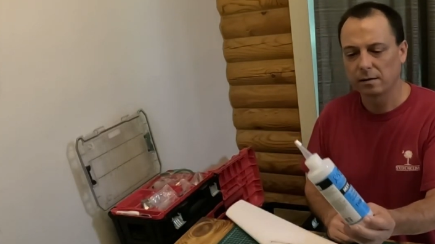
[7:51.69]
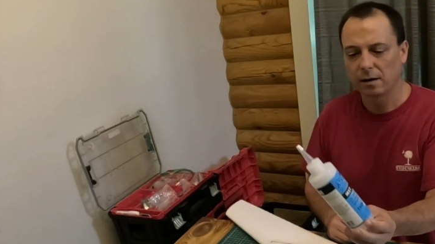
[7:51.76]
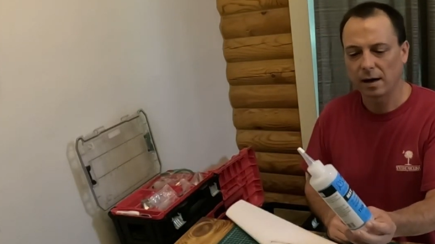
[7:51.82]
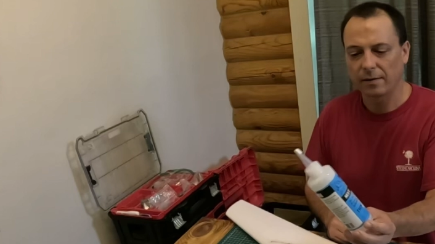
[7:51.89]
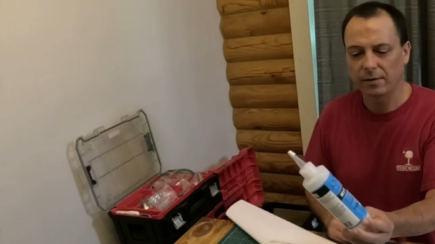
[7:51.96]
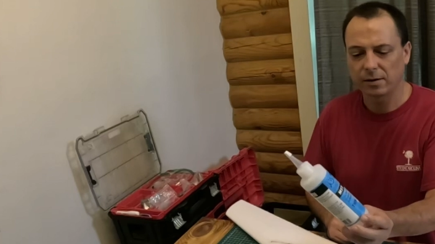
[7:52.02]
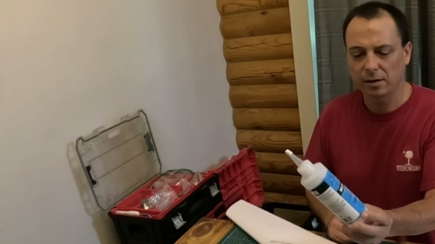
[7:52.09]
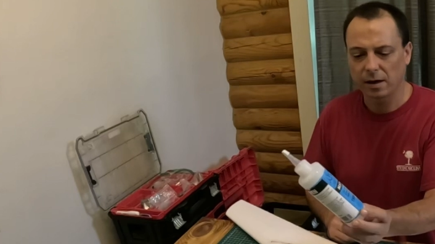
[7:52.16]

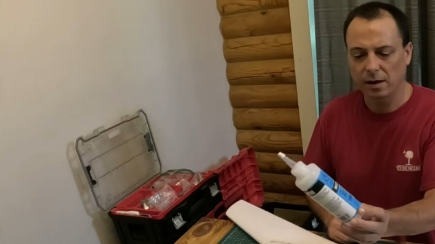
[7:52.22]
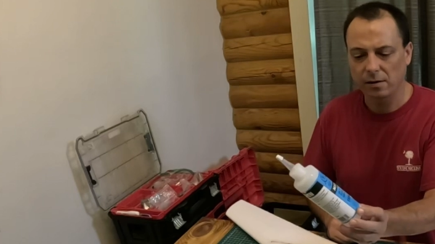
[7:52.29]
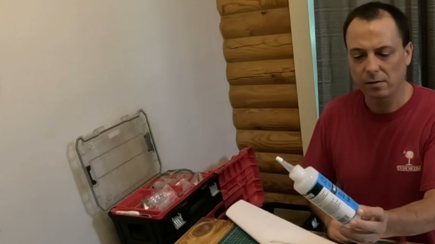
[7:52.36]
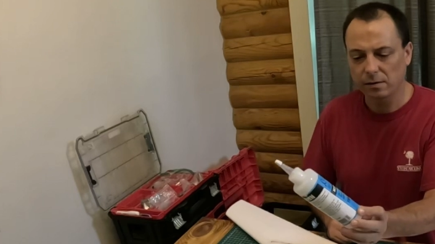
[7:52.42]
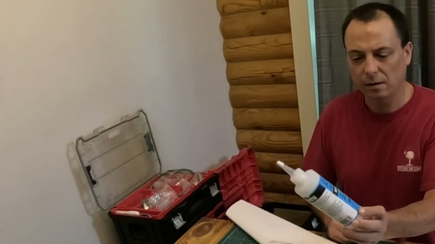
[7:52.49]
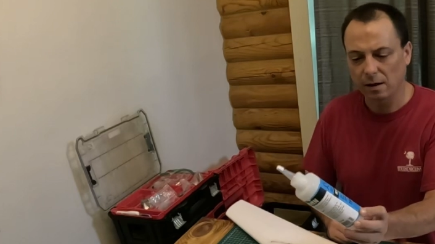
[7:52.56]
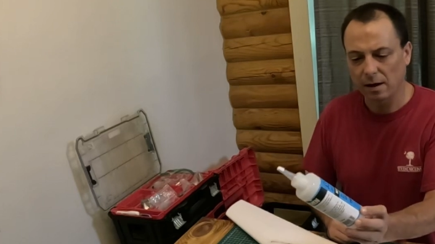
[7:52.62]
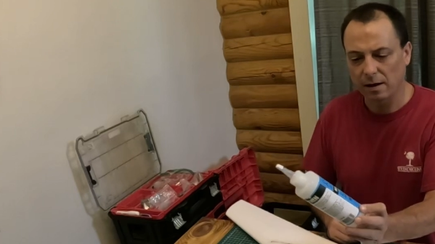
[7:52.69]
Obviously, I use
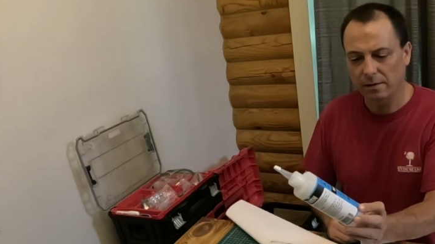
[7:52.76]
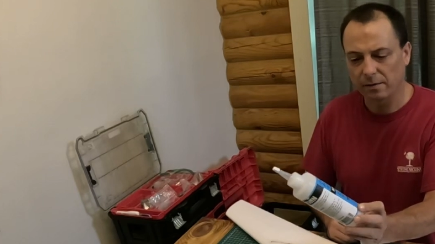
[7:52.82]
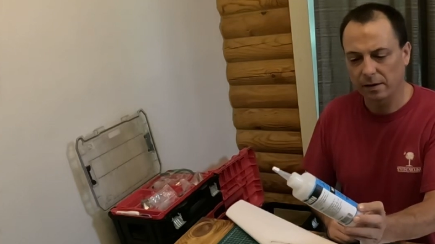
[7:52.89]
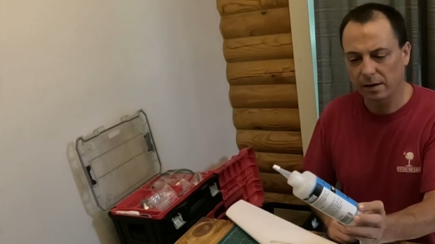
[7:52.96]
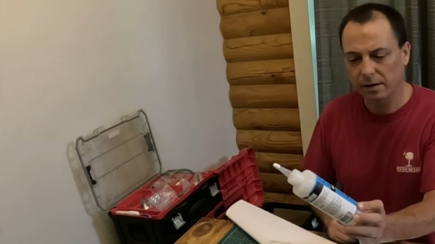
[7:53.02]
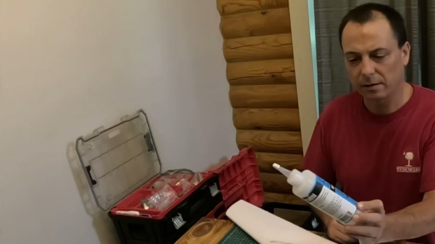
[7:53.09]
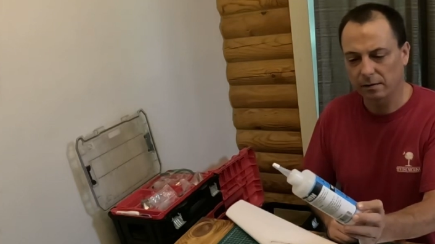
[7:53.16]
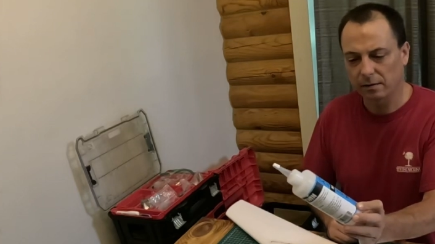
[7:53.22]
a lot of
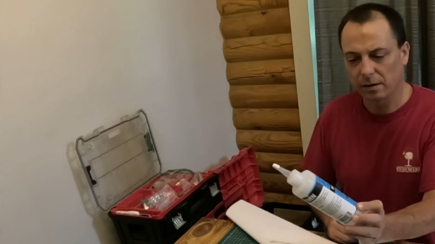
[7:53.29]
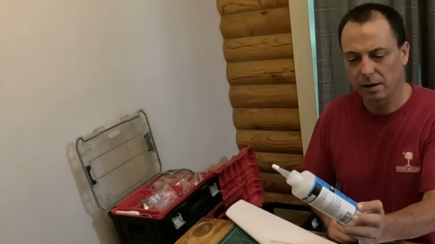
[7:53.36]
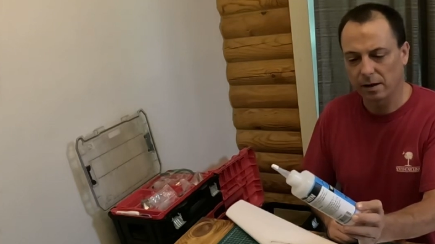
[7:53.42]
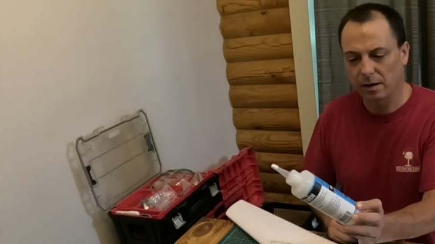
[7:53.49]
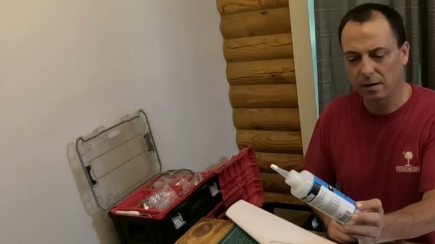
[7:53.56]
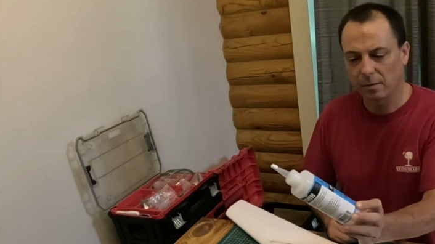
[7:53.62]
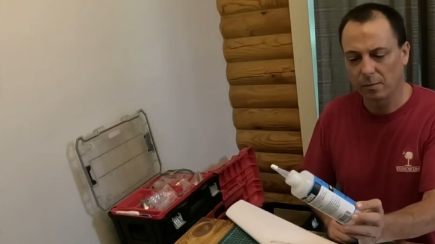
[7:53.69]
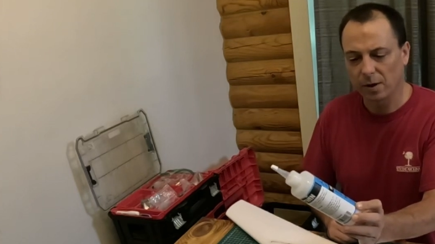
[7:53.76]
it. Get it
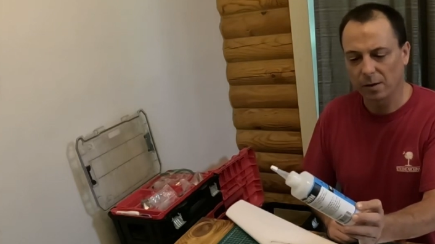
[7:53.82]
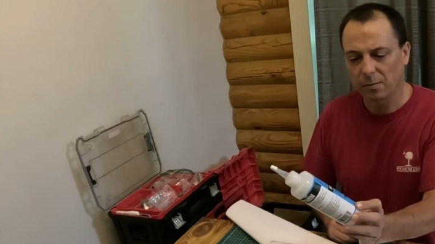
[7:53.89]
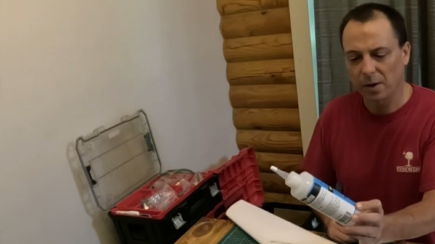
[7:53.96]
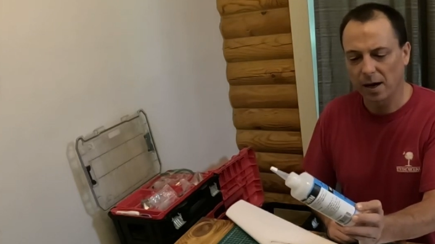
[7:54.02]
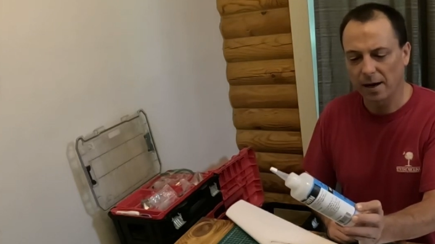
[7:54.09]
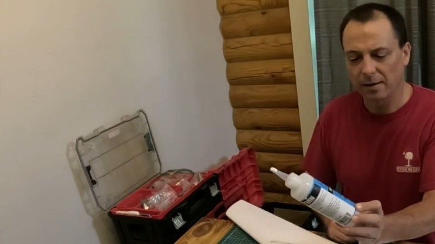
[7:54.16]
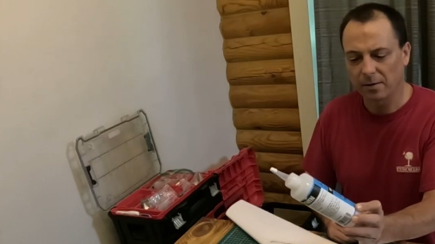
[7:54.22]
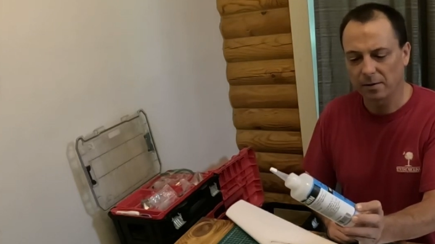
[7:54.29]
in a big
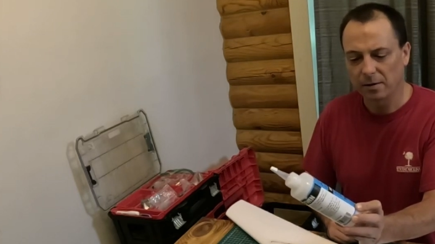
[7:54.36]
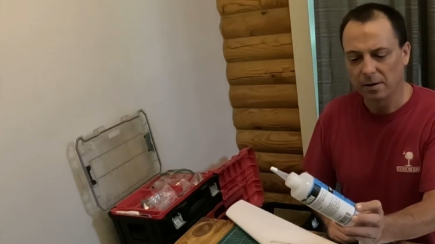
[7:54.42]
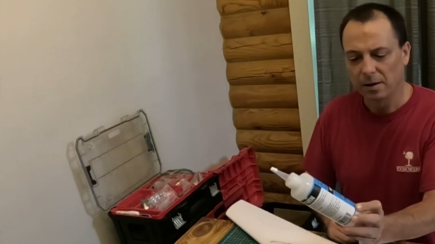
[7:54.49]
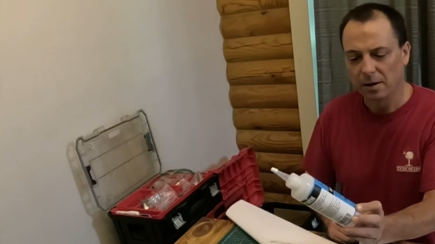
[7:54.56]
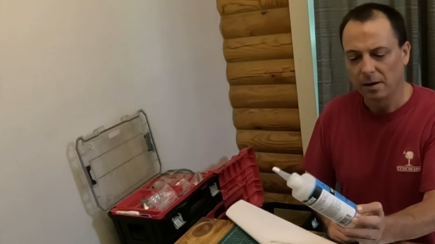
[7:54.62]
bottle,